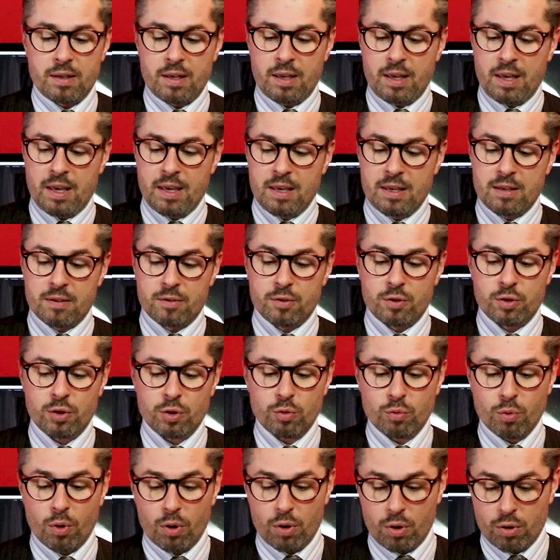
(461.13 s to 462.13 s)
a
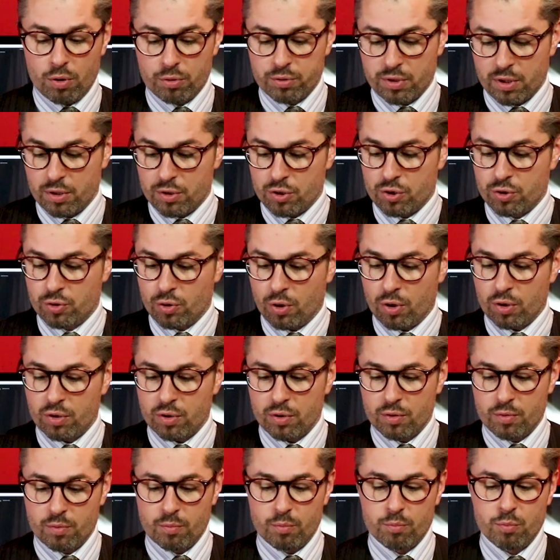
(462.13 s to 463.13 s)
new old stock
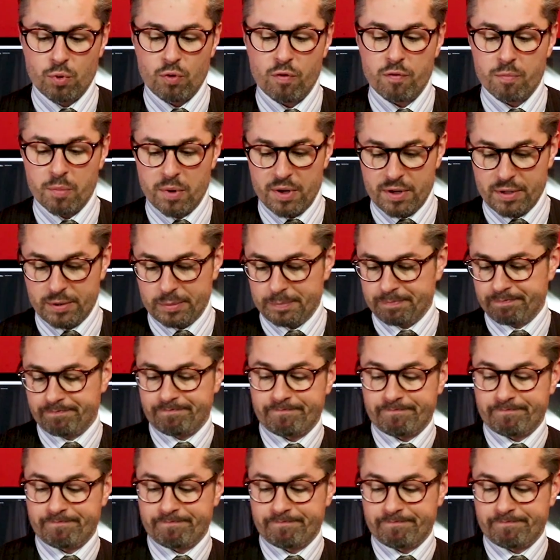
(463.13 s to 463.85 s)
movement.